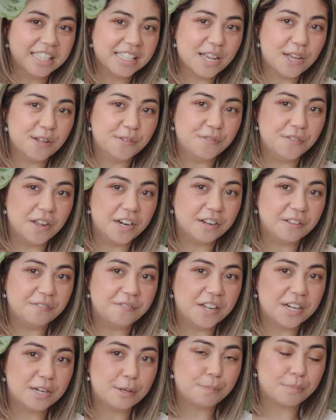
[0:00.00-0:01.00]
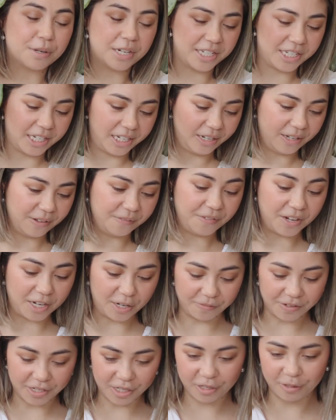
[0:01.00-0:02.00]
is very pretty,
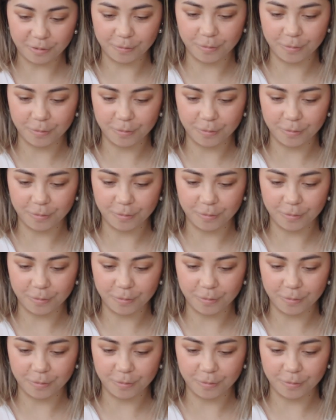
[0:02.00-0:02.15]
very